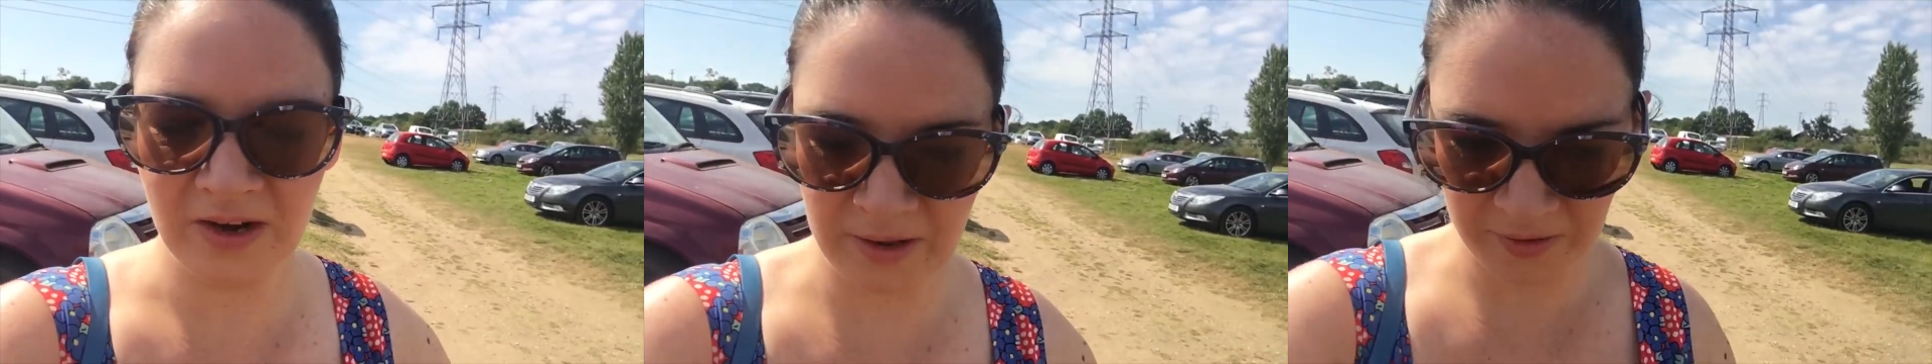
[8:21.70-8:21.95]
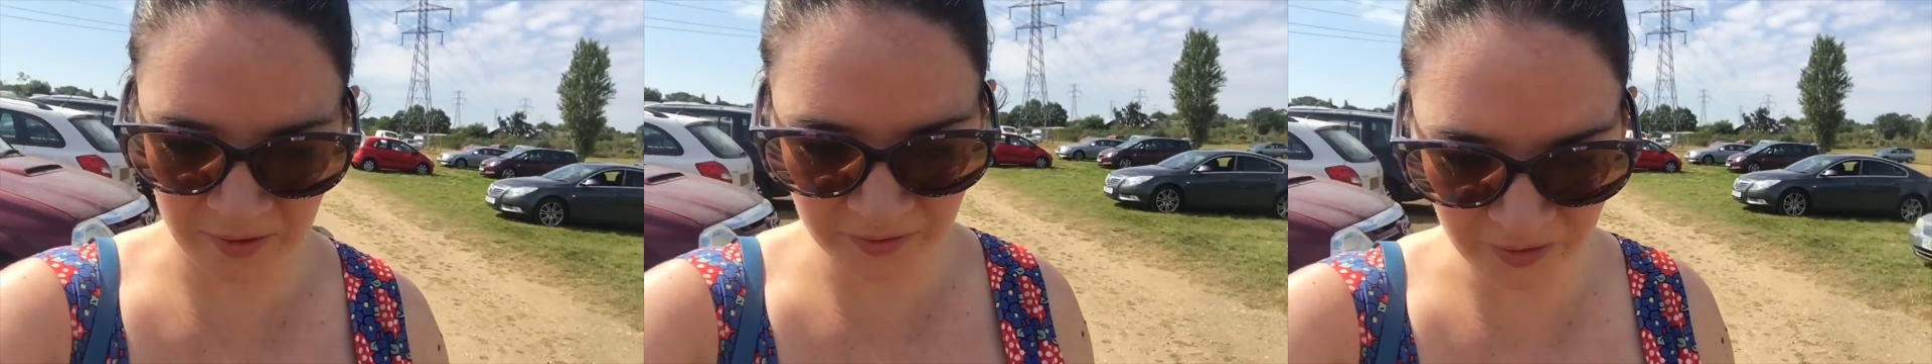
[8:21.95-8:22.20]
than
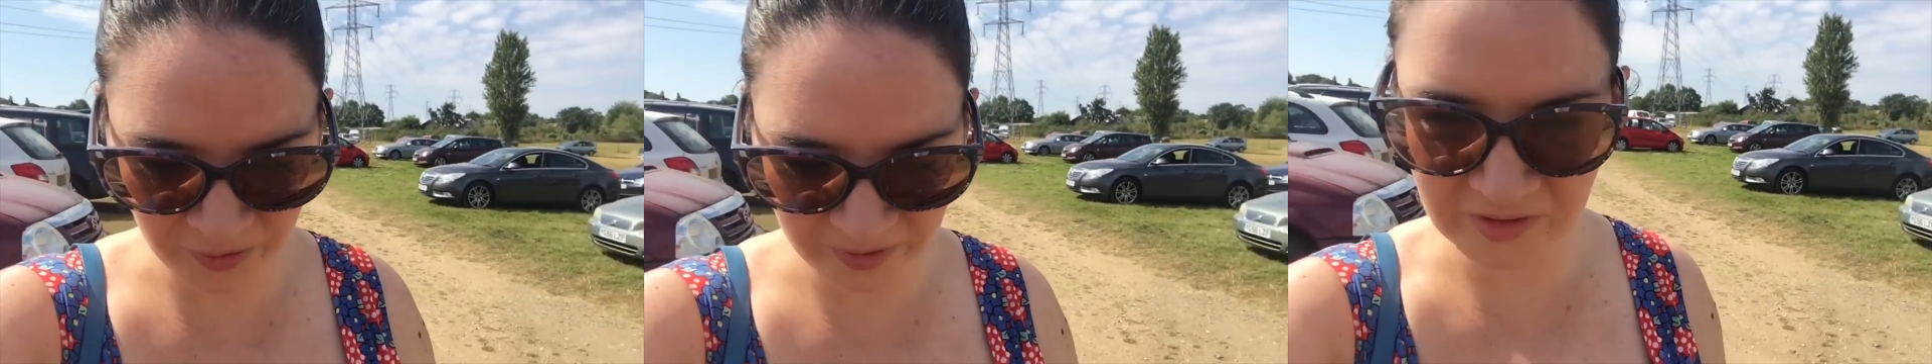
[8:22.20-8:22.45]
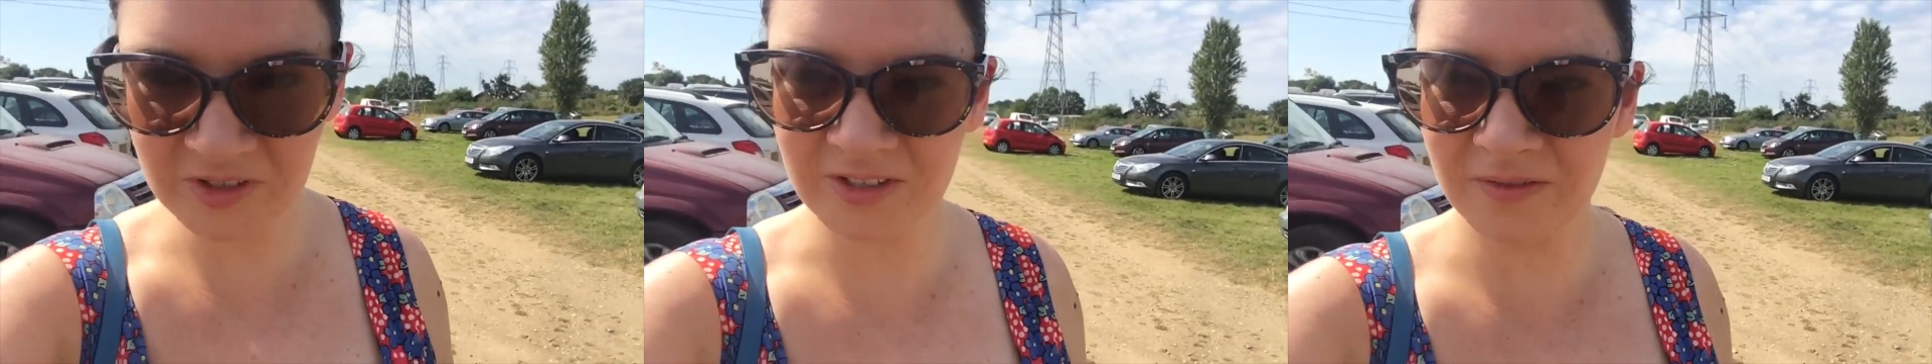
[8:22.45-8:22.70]
I, th oh, I thought it
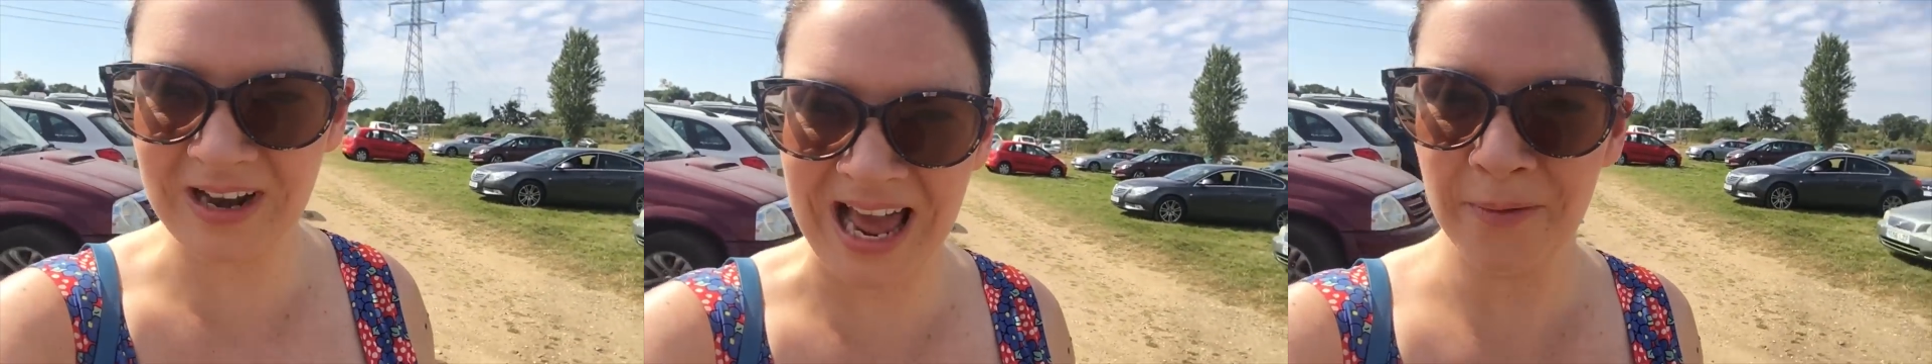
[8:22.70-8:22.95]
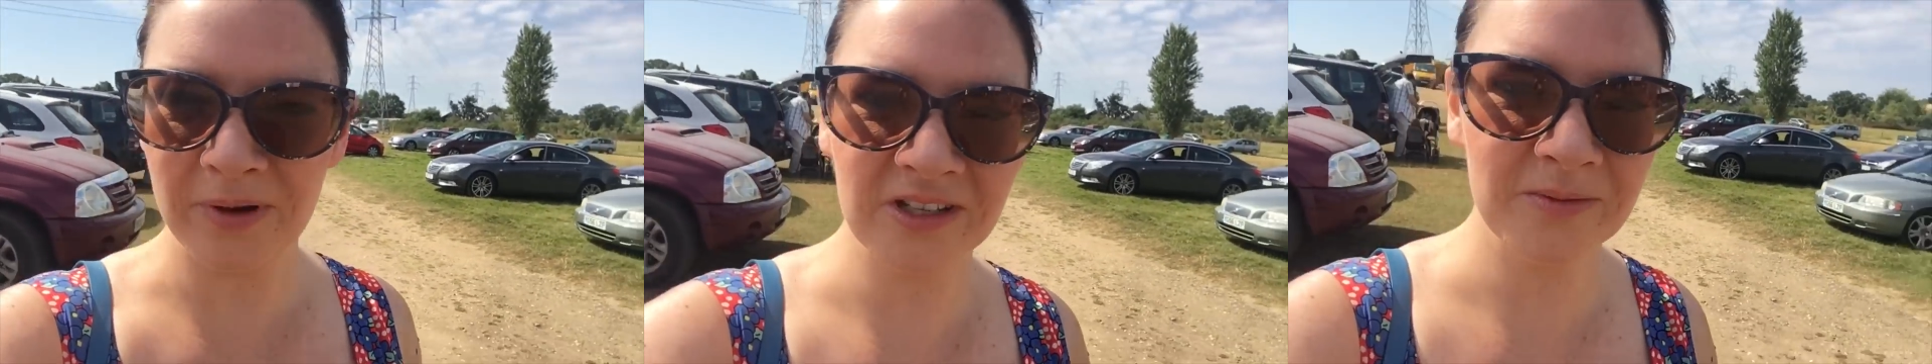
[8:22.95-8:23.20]
was just
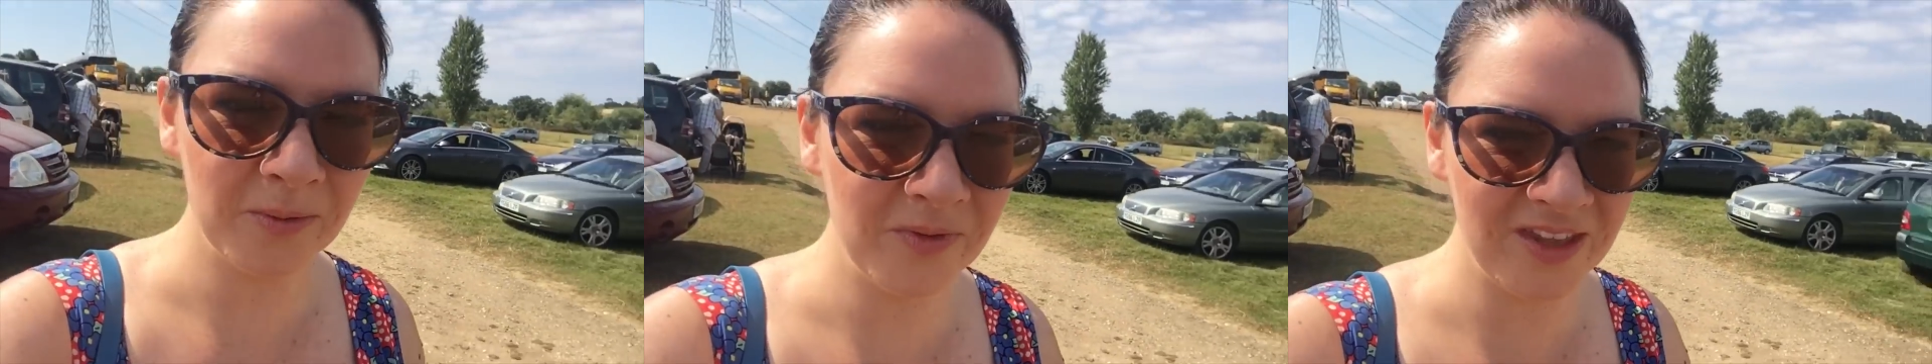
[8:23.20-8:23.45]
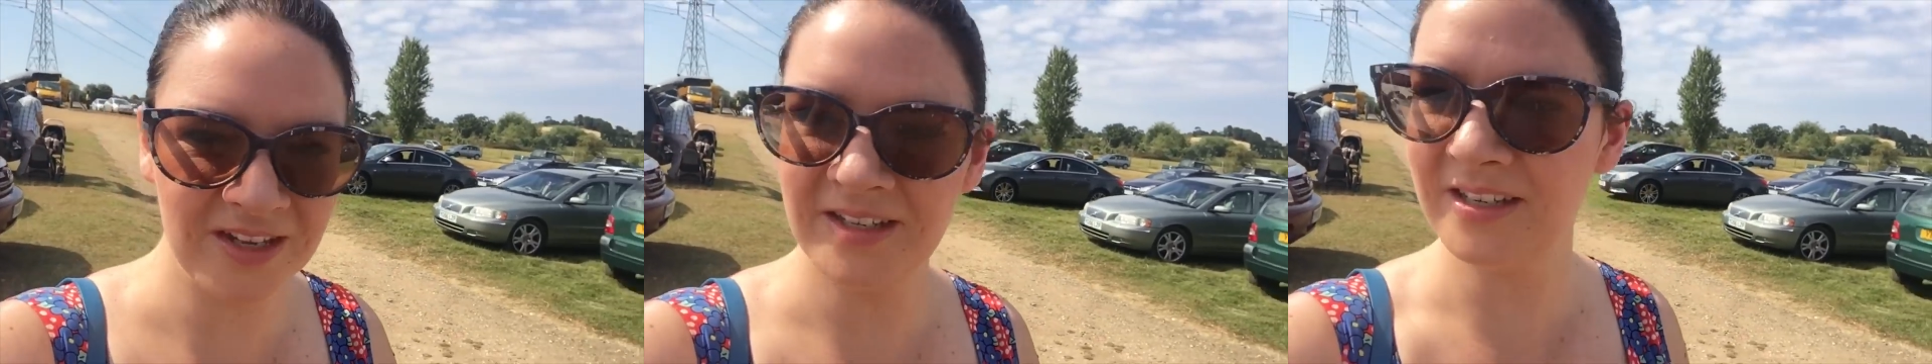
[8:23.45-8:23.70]
flowers, but
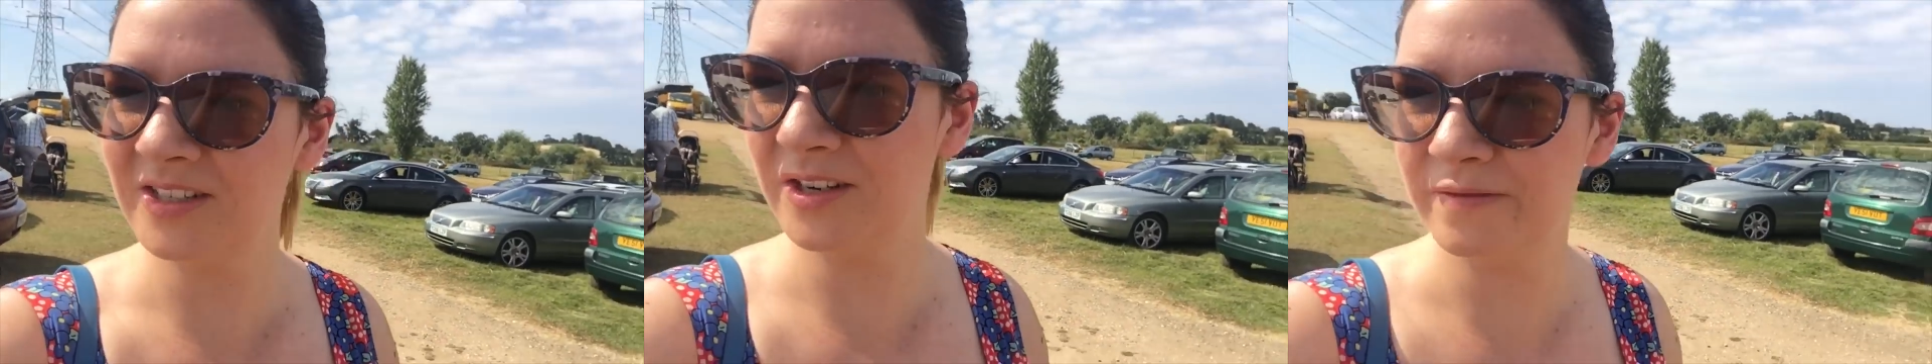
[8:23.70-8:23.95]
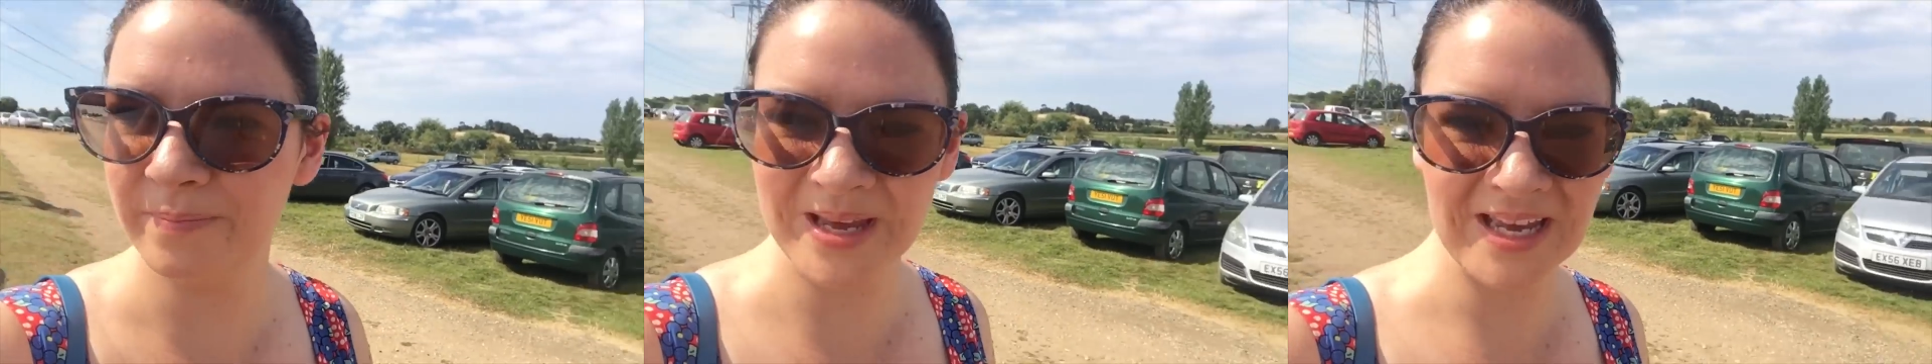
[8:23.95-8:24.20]
with the addition of